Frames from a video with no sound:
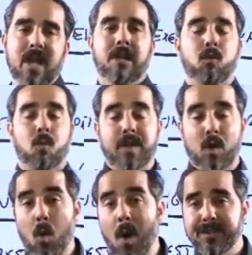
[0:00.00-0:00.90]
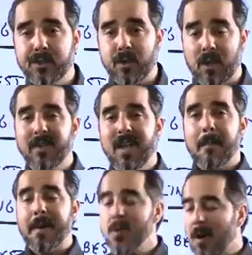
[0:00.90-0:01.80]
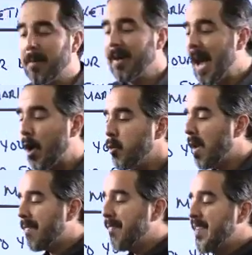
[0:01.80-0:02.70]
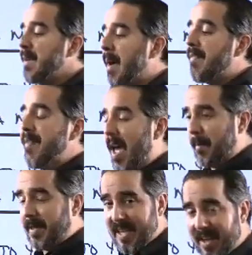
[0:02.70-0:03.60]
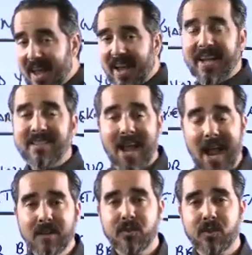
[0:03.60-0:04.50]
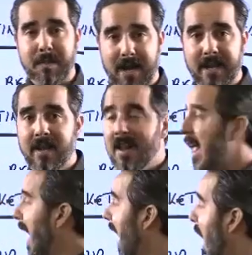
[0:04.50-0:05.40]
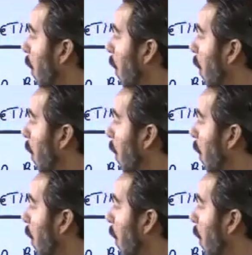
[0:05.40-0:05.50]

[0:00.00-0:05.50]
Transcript: So with the question of, Manuel, but how do I feed my family gets answered by, how